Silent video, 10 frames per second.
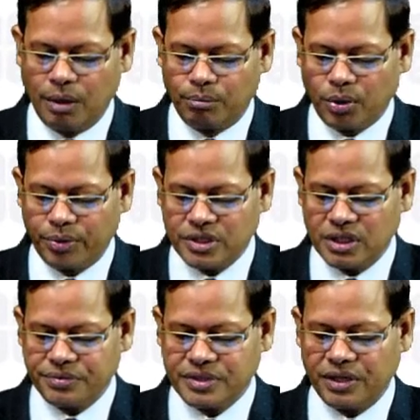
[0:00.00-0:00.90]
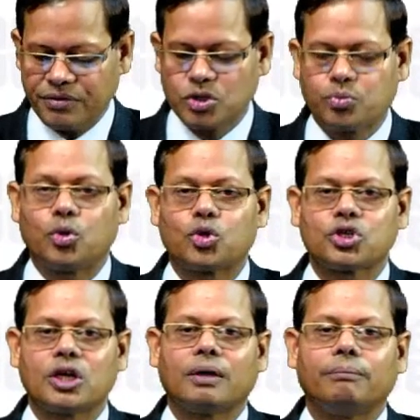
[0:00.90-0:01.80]
provision of service
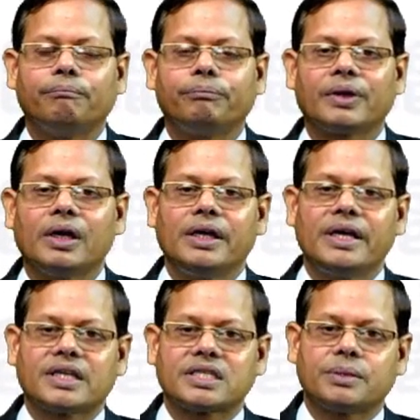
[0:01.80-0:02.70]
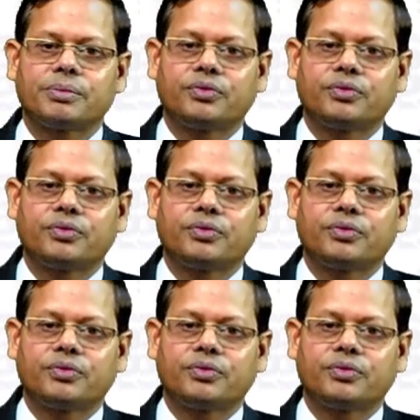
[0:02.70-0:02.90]
portion. Except